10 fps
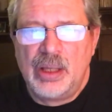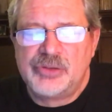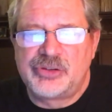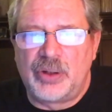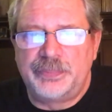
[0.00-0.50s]

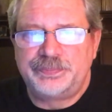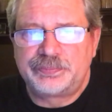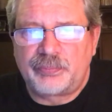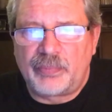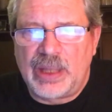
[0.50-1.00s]
So,
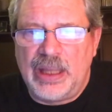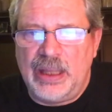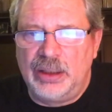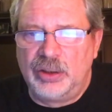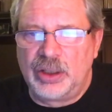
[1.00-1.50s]

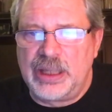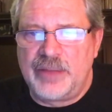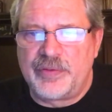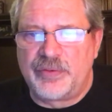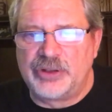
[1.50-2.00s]
looking
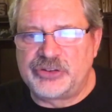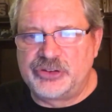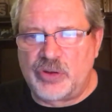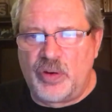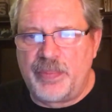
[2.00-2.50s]
at the
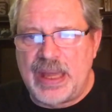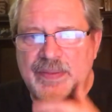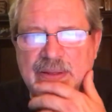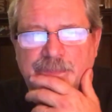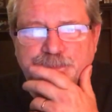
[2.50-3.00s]
verses, going
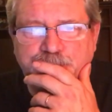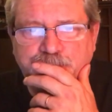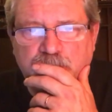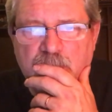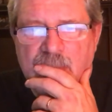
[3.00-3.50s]
back then,
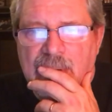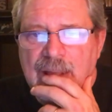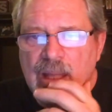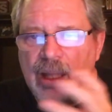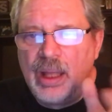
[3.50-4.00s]

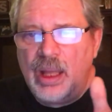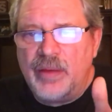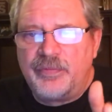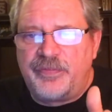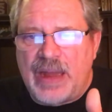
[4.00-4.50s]

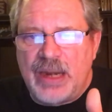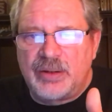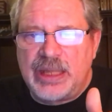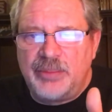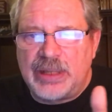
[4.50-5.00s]
fire
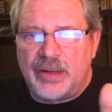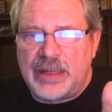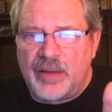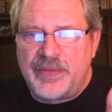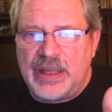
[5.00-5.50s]
came down.
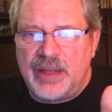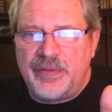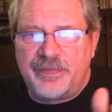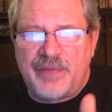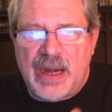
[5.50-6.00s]
Now, at the end,
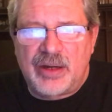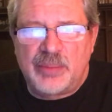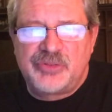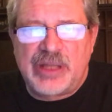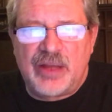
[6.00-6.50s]
the fire
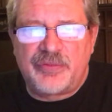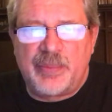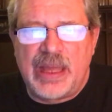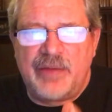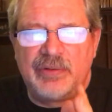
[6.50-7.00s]
comes down
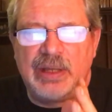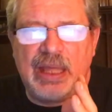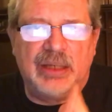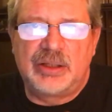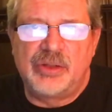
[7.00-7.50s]
from heaven and